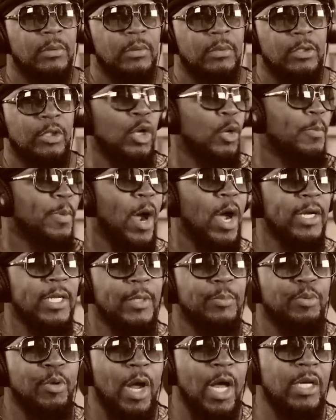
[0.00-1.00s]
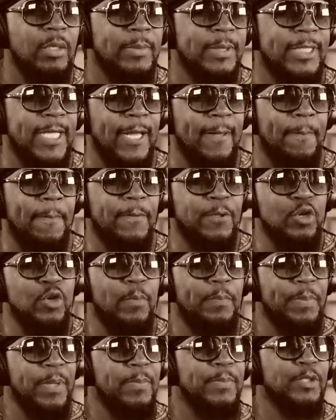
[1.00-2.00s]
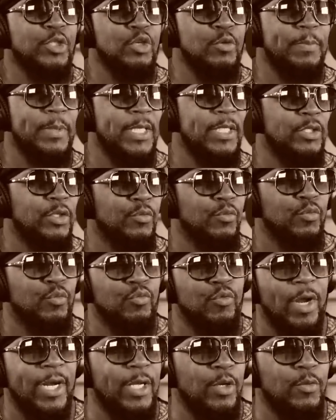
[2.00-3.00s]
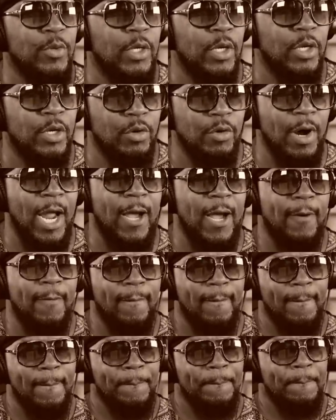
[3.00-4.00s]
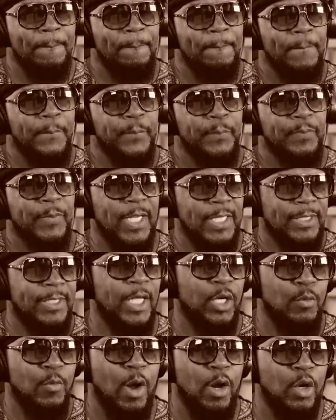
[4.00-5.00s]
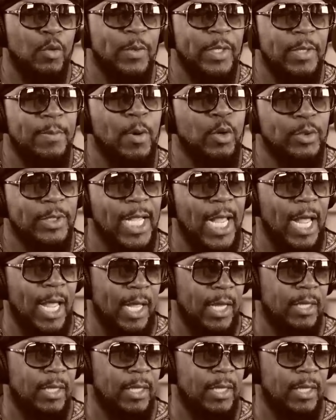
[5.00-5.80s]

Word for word: You know, part of the problem is that too, people too busy running with a crowd instead of walking with the Most High.